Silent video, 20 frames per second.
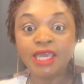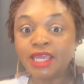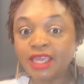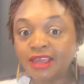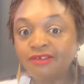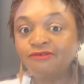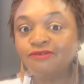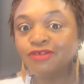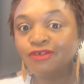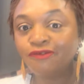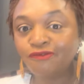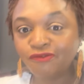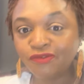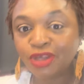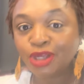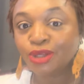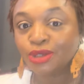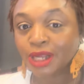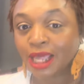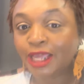If you
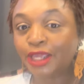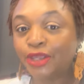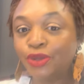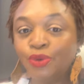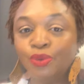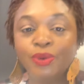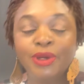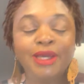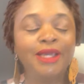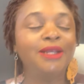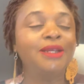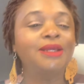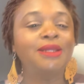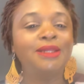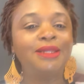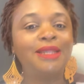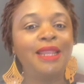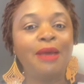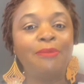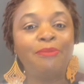feel like you can
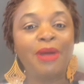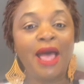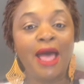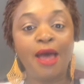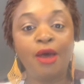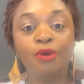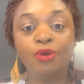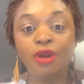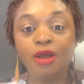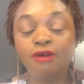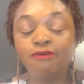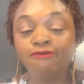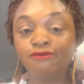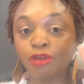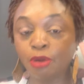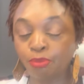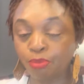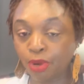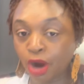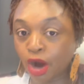CLEP out of
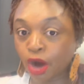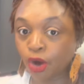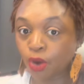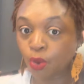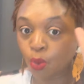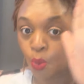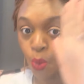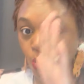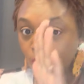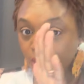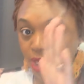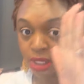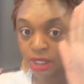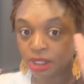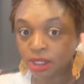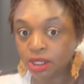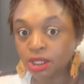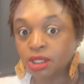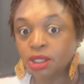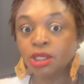the part
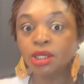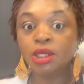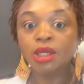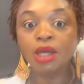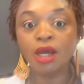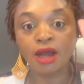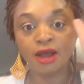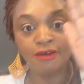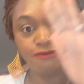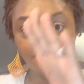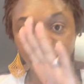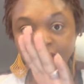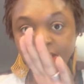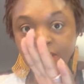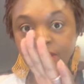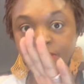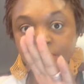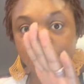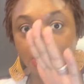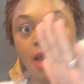1 of
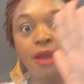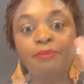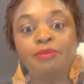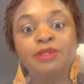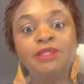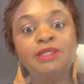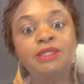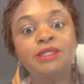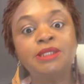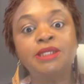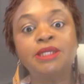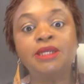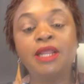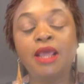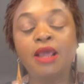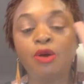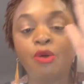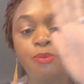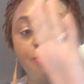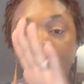English composition
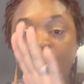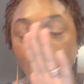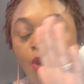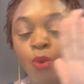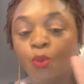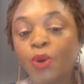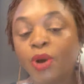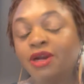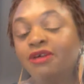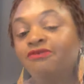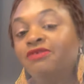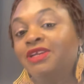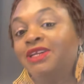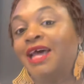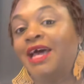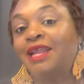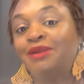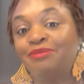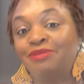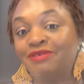or part 1 of
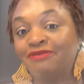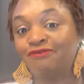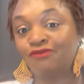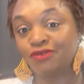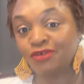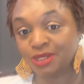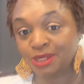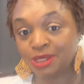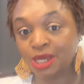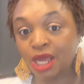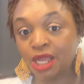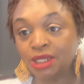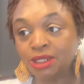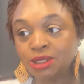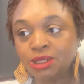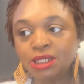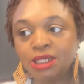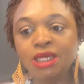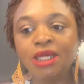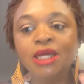anatomy and
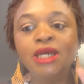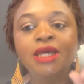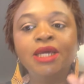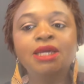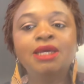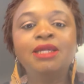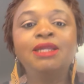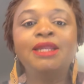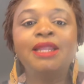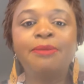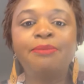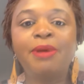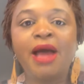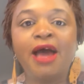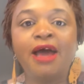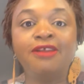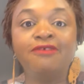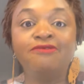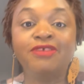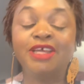physiology, CLEP
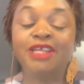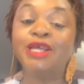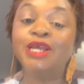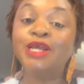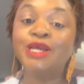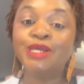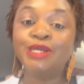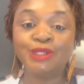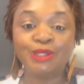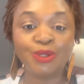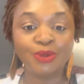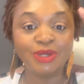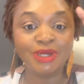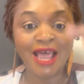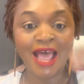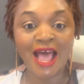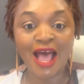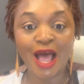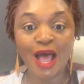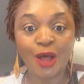out of it. So
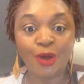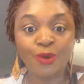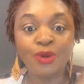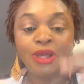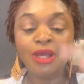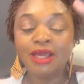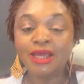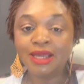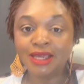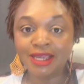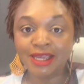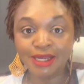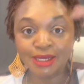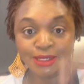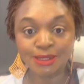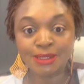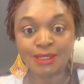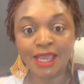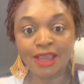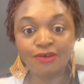now
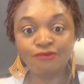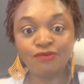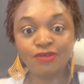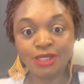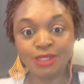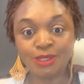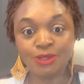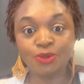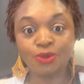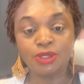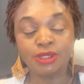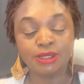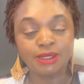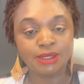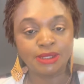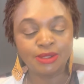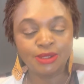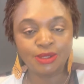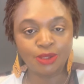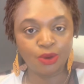here's a
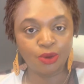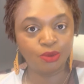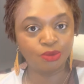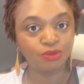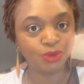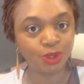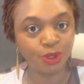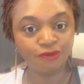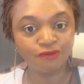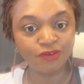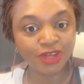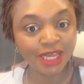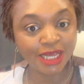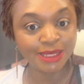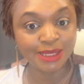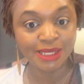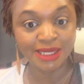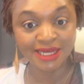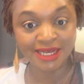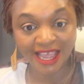resource. So don't
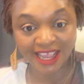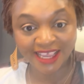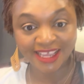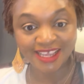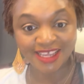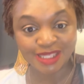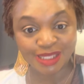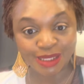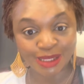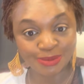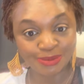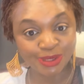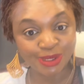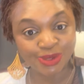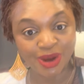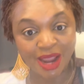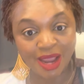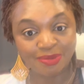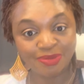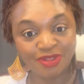forget to like and
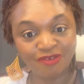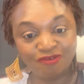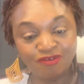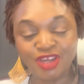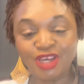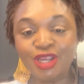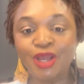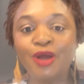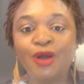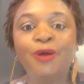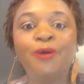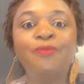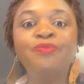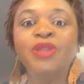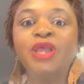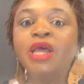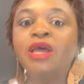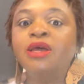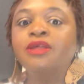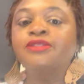subscribe the video.
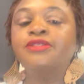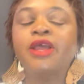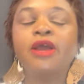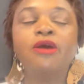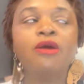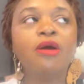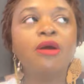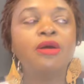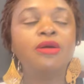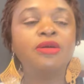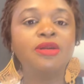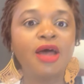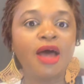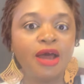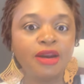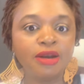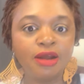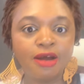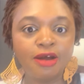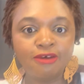There are a
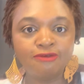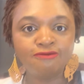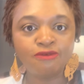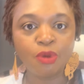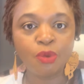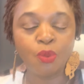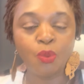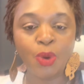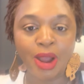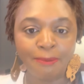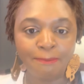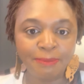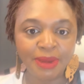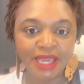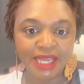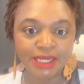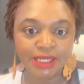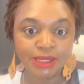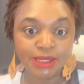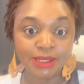lot of web
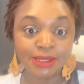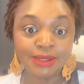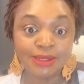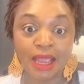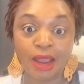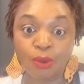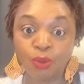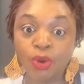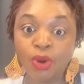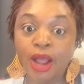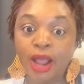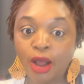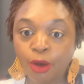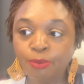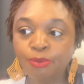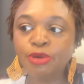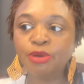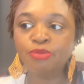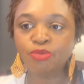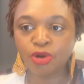pages that will
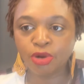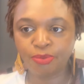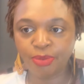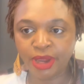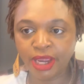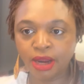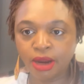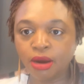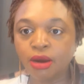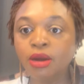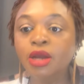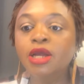help you prepare.